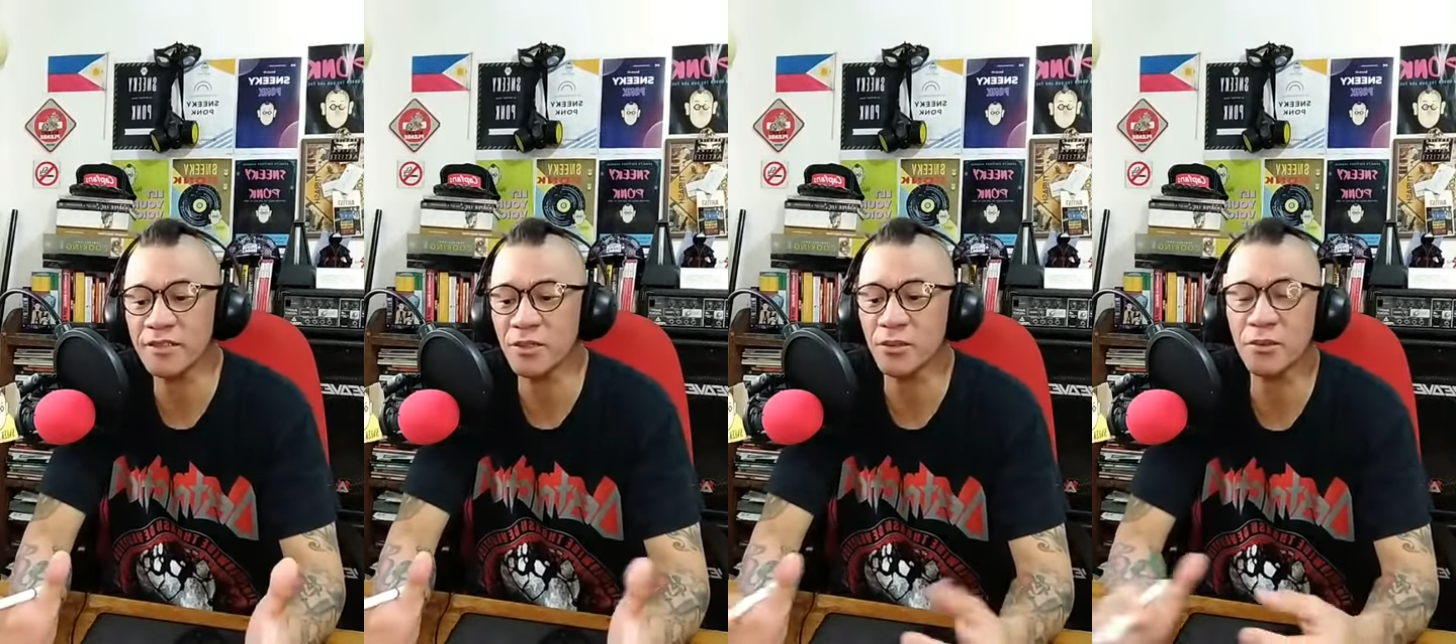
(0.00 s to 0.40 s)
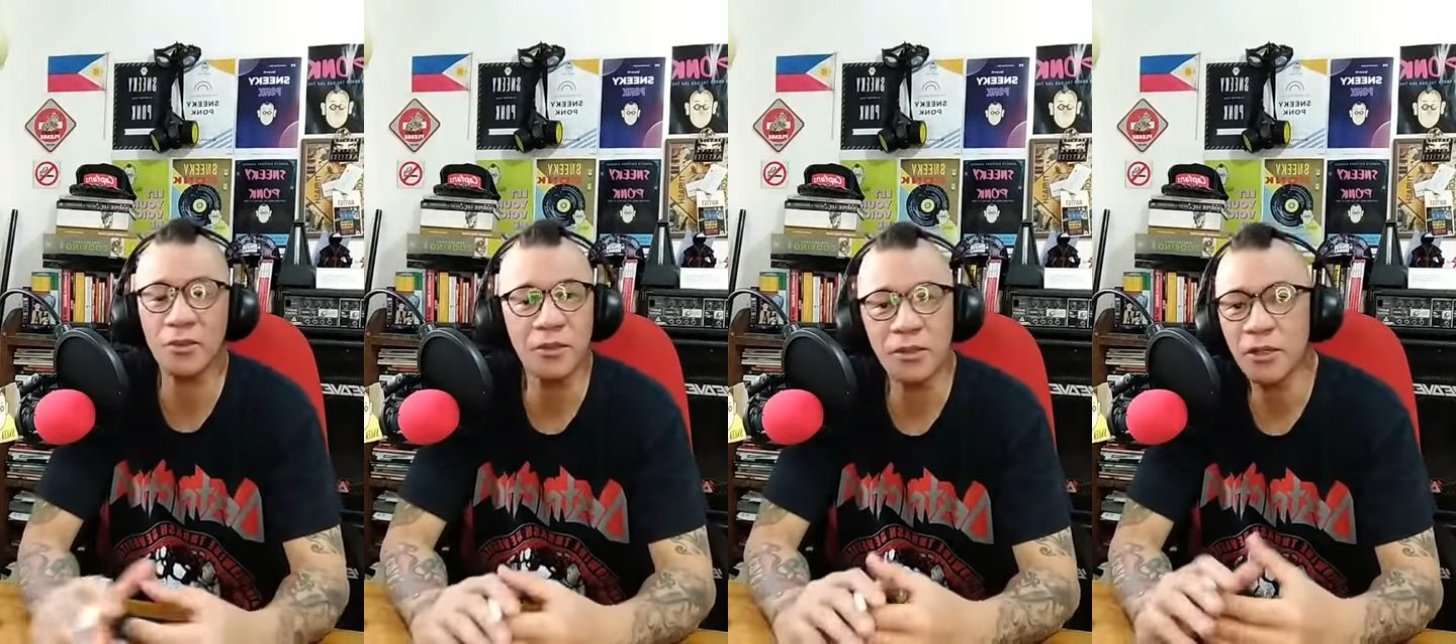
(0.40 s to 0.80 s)
So
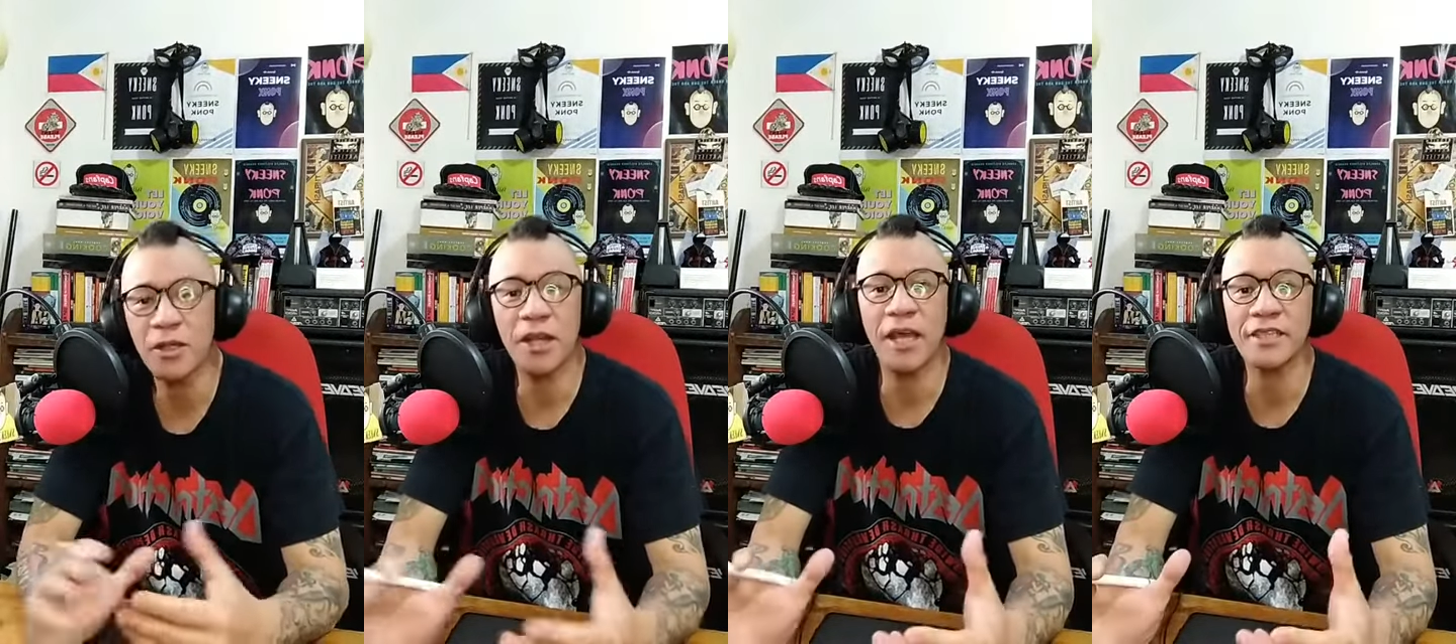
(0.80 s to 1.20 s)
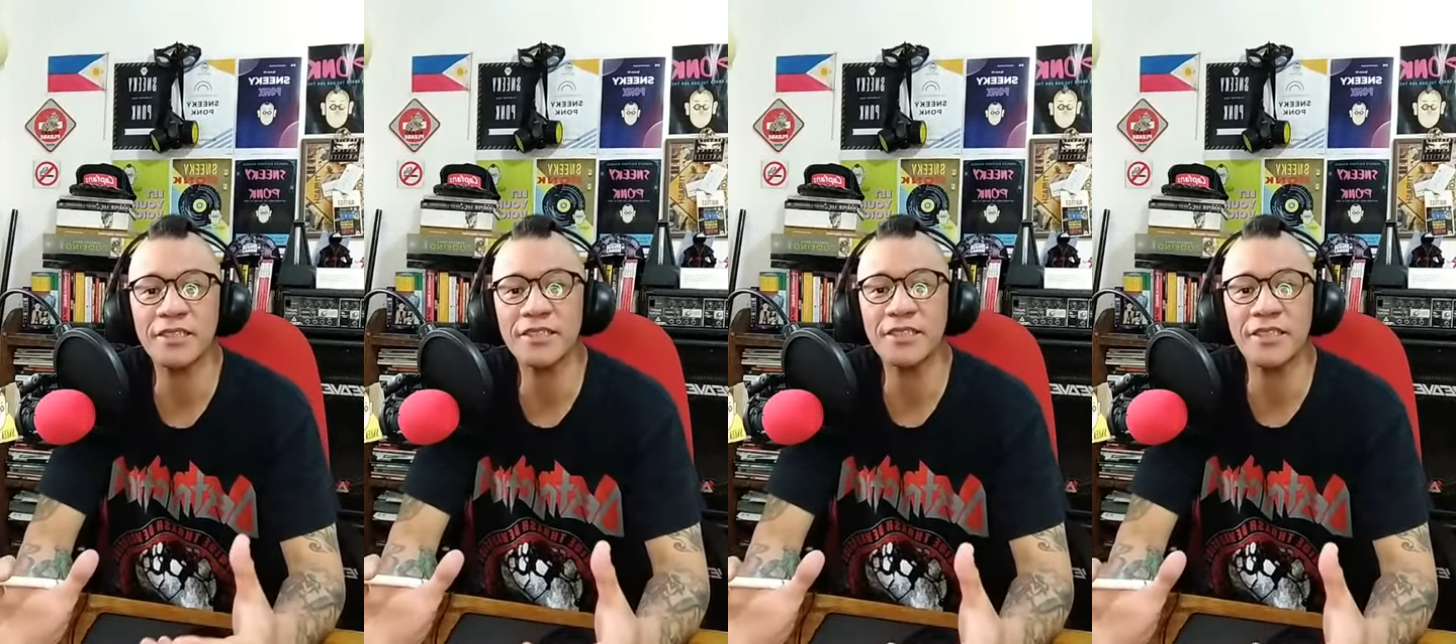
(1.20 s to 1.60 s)

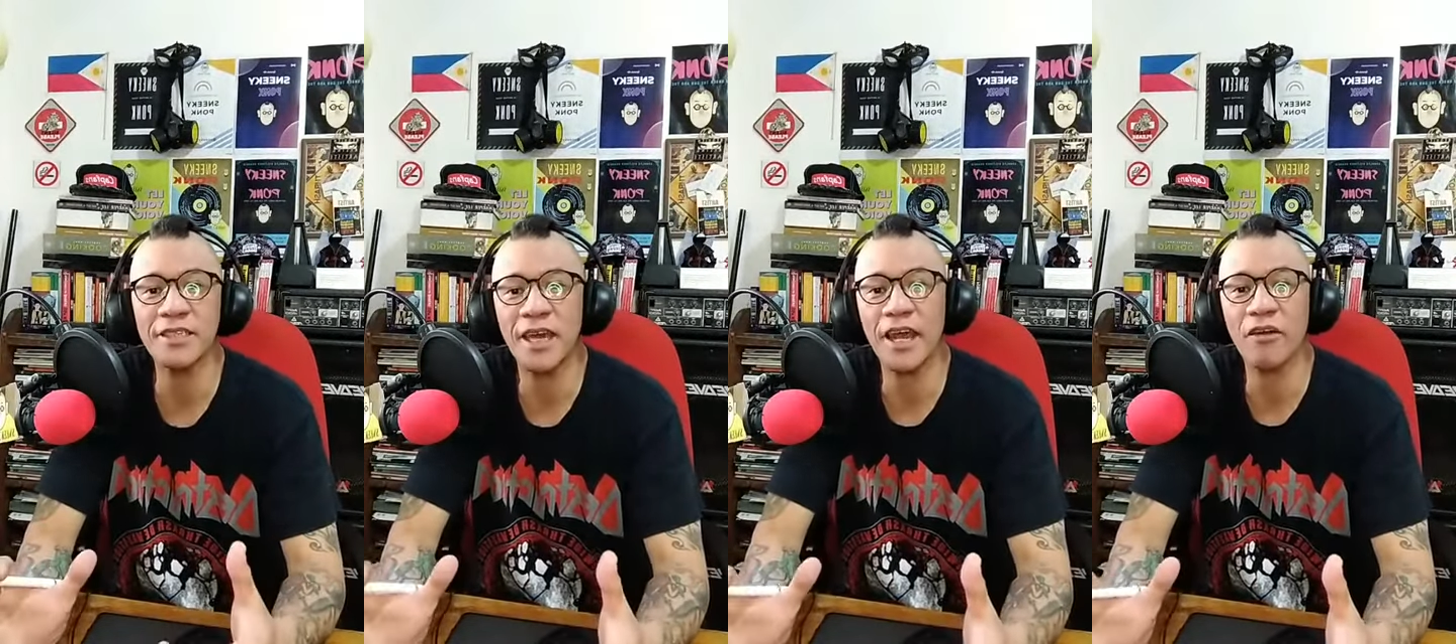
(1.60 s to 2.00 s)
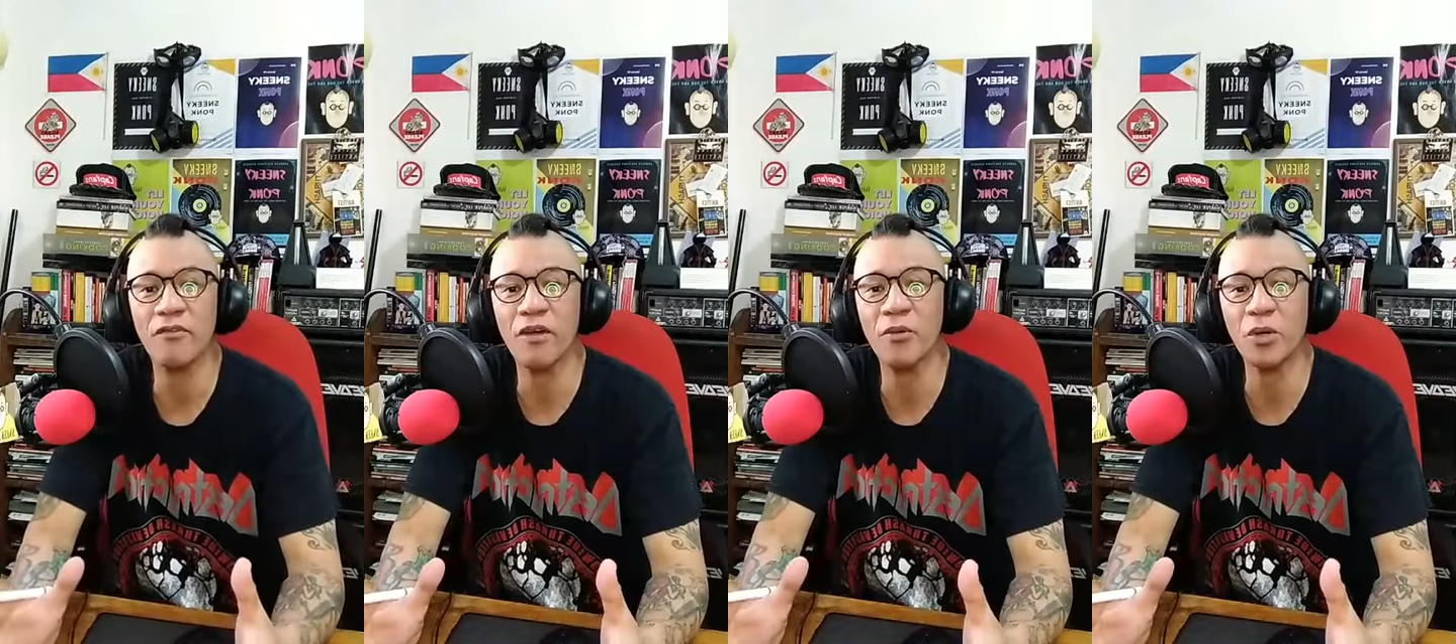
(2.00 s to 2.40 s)
let's get out
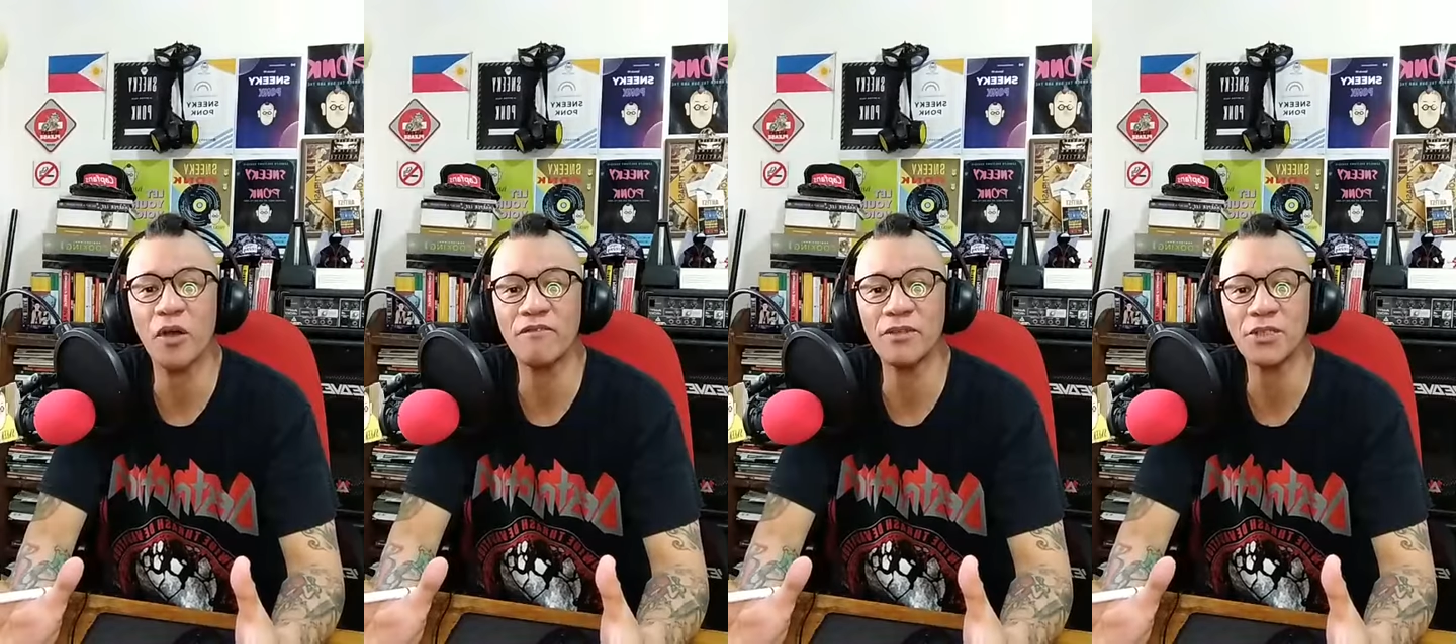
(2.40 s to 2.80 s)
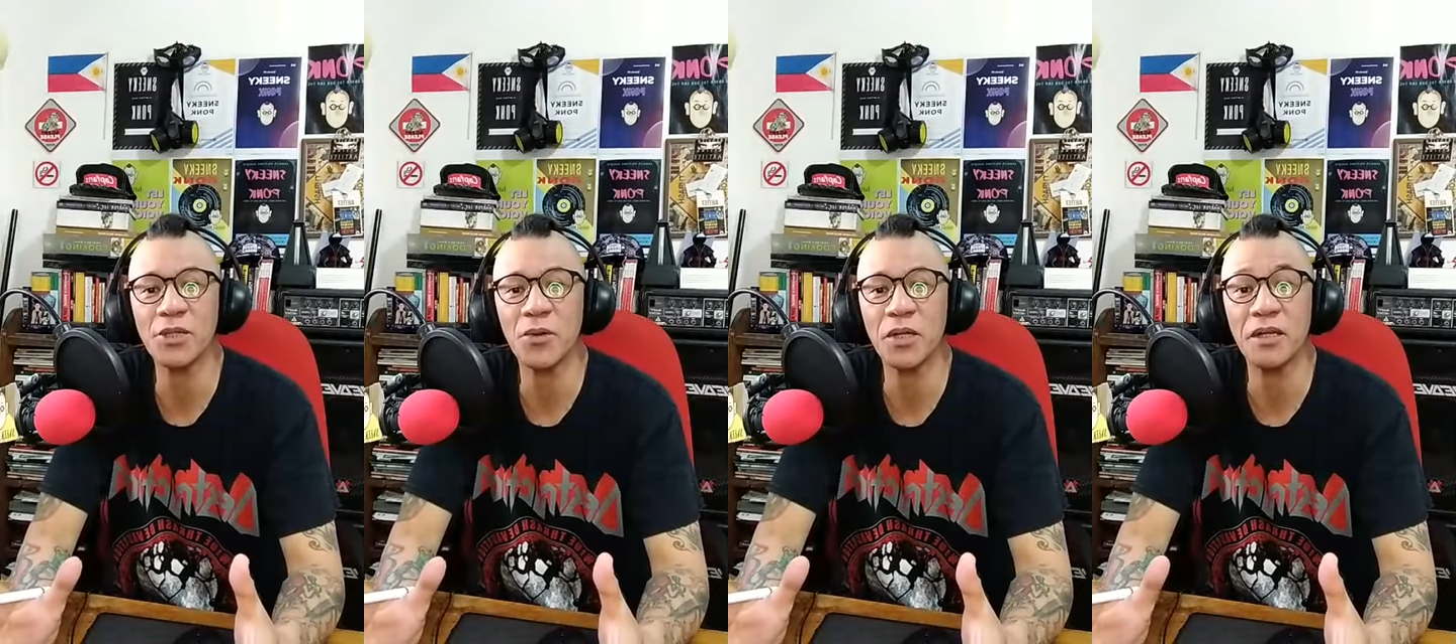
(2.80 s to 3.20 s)
of our comfort
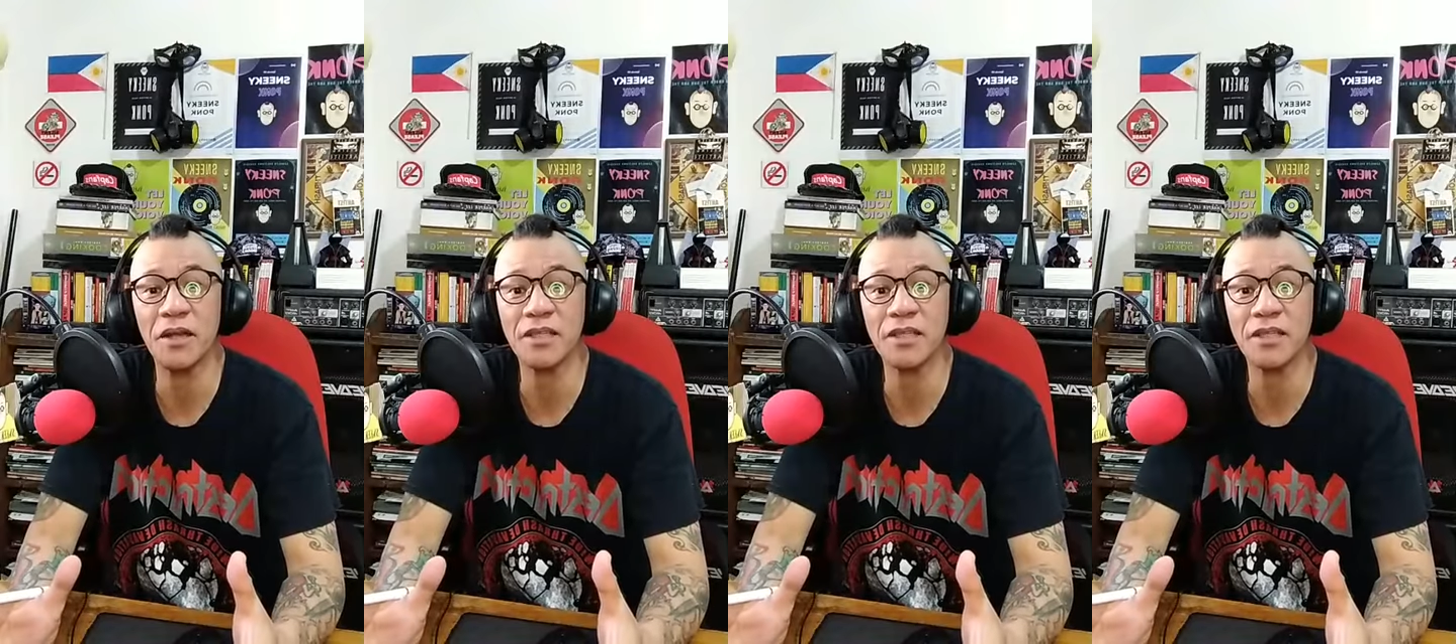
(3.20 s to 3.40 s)
zone and